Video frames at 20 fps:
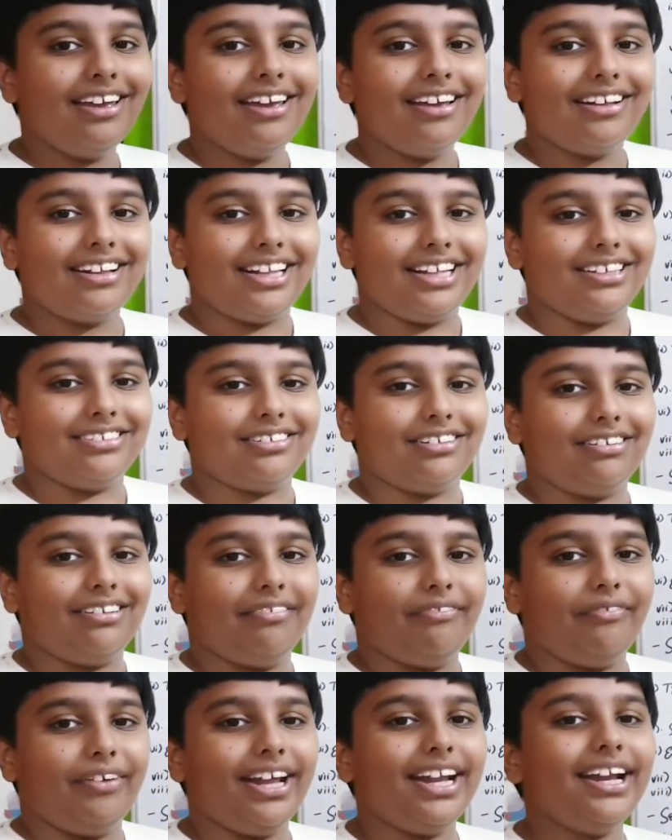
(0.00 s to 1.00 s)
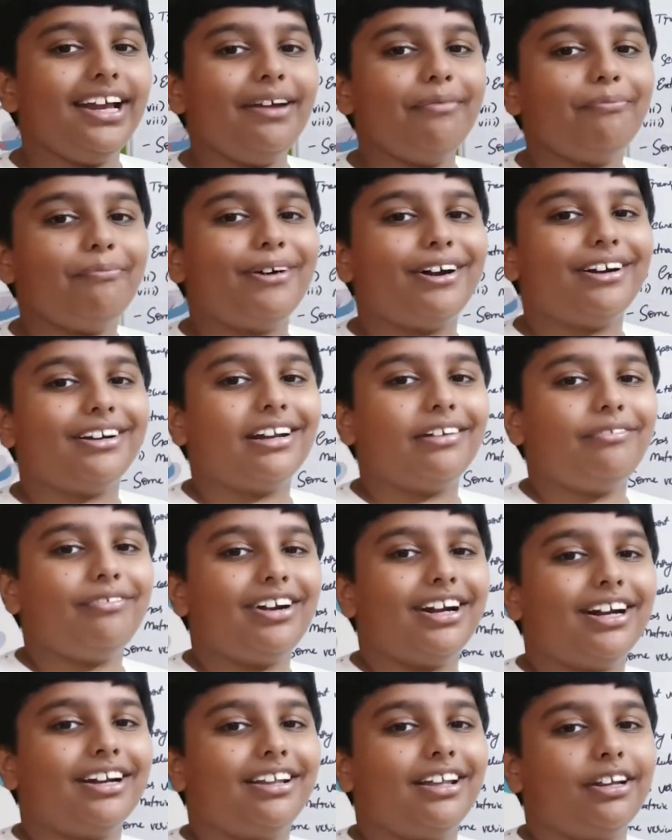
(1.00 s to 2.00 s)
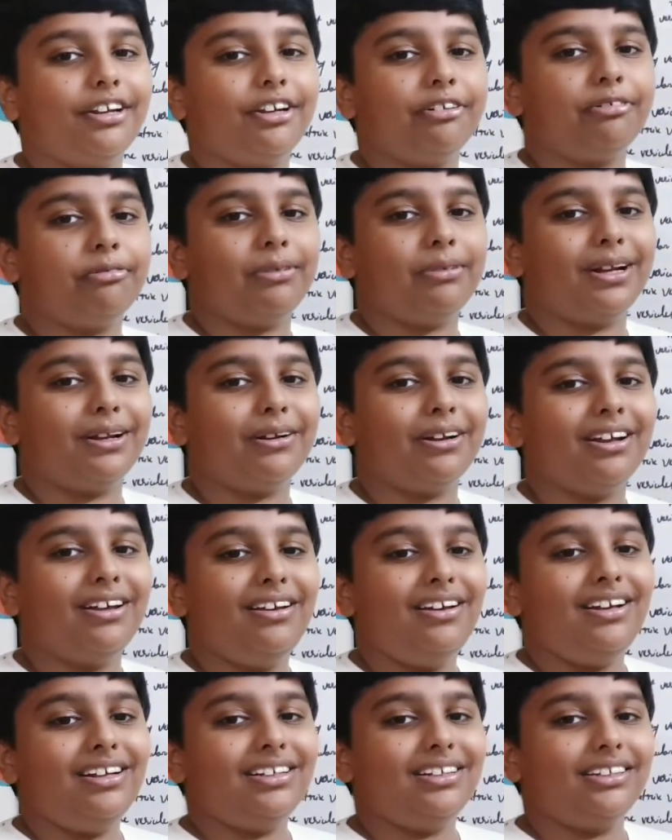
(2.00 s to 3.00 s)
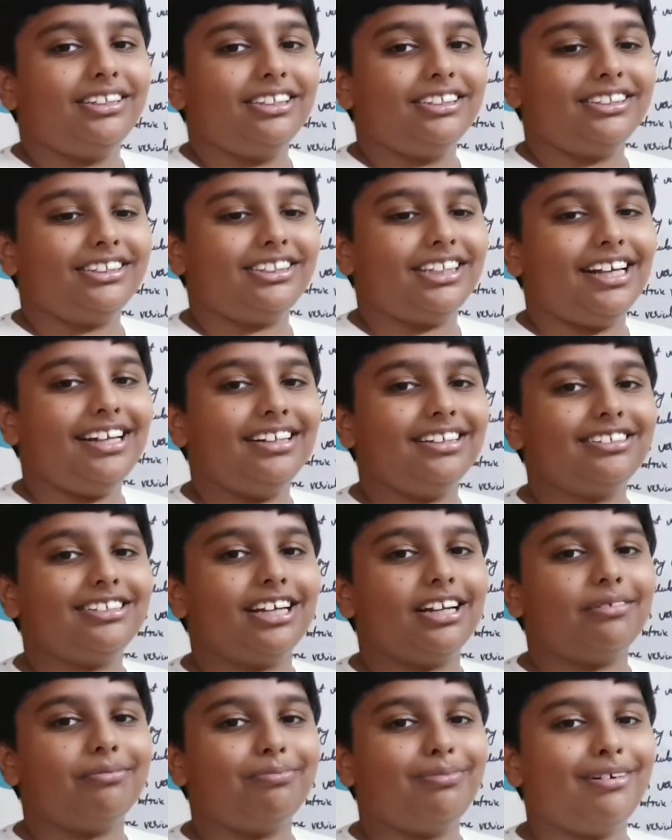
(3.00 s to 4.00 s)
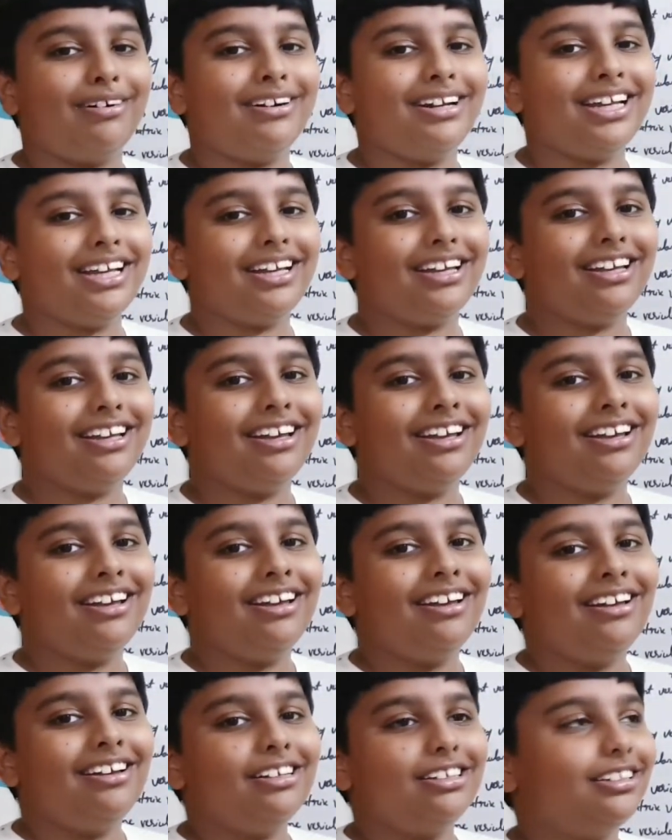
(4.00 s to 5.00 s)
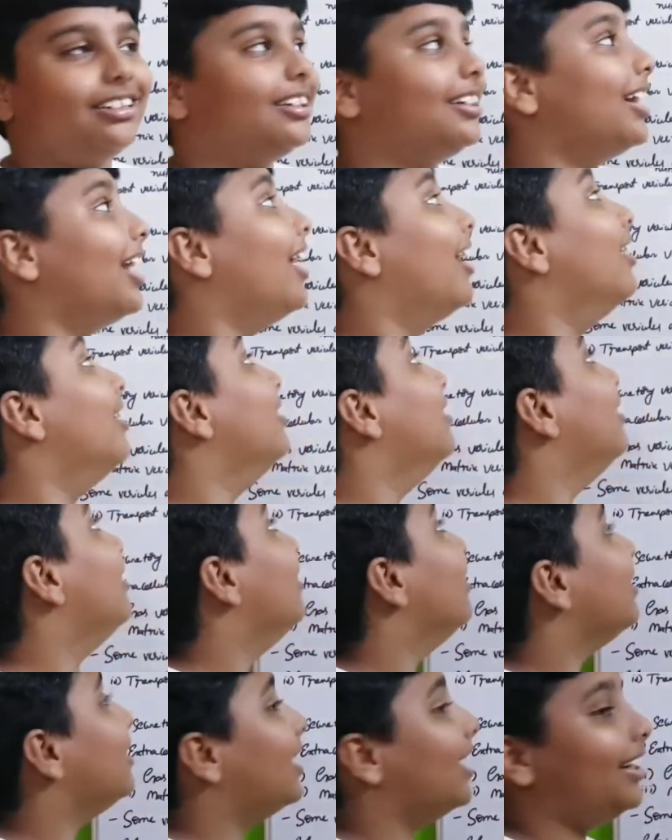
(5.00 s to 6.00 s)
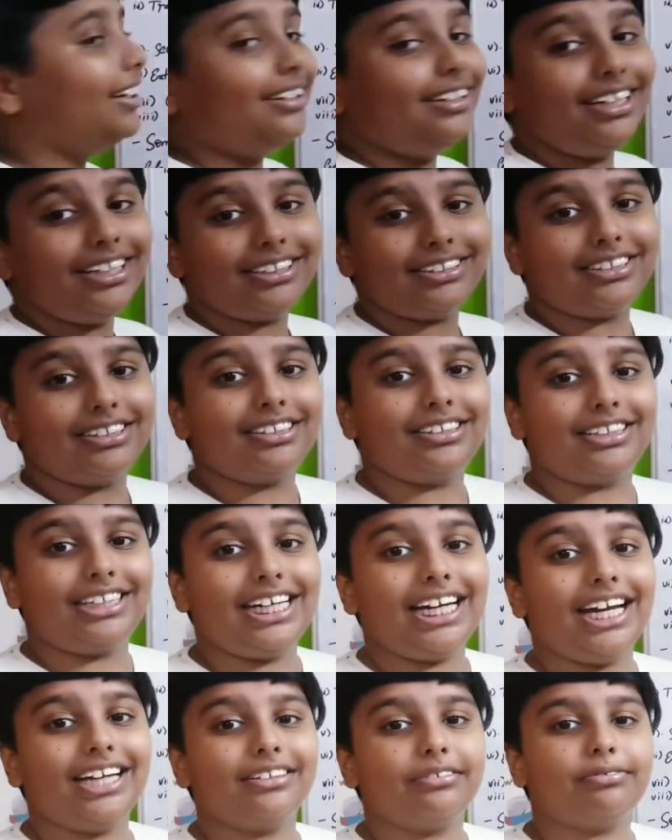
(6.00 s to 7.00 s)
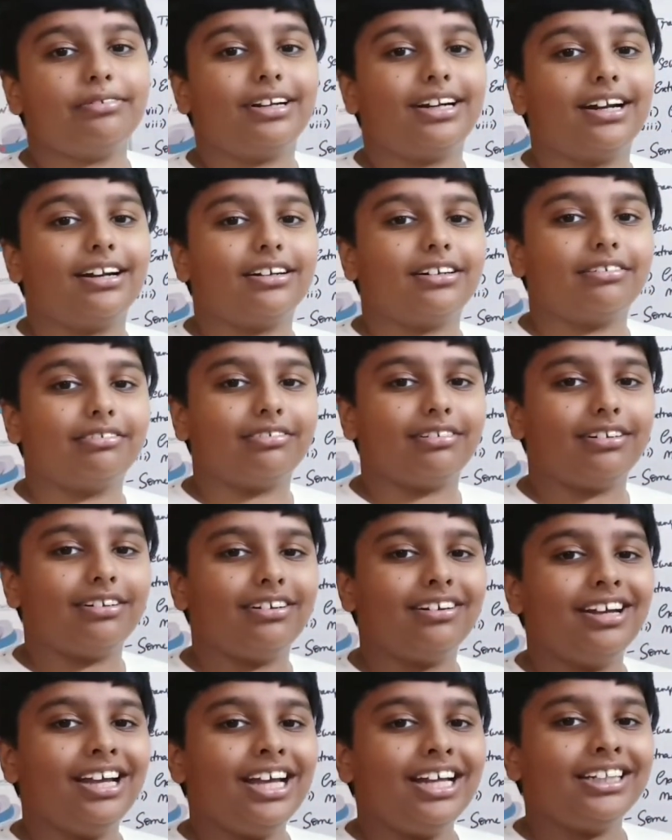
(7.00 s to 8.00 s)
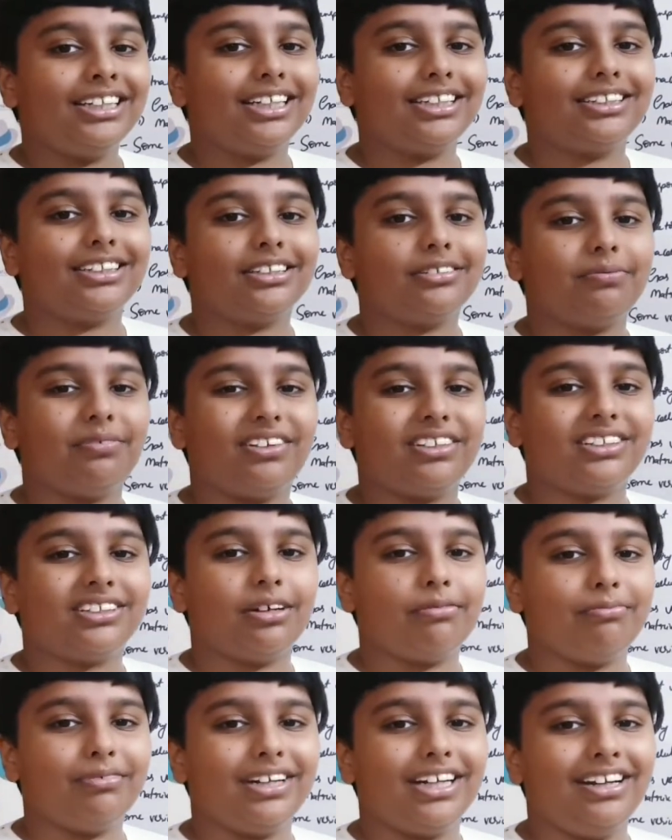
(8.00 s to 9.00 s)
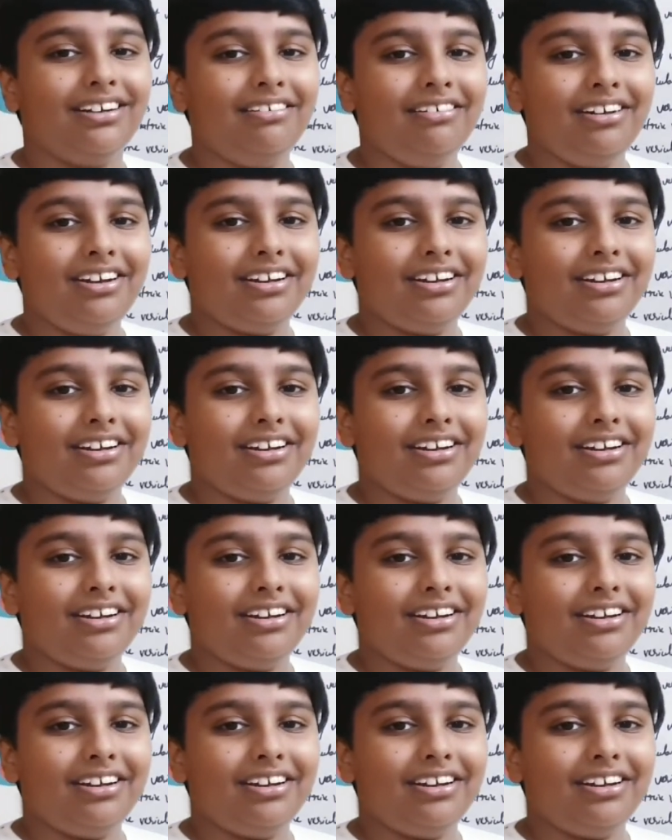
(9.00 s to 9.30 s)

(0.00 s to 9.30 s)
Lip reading: These are very important for the human cells and body. Yeah, let's just transfer around. That's a small summary.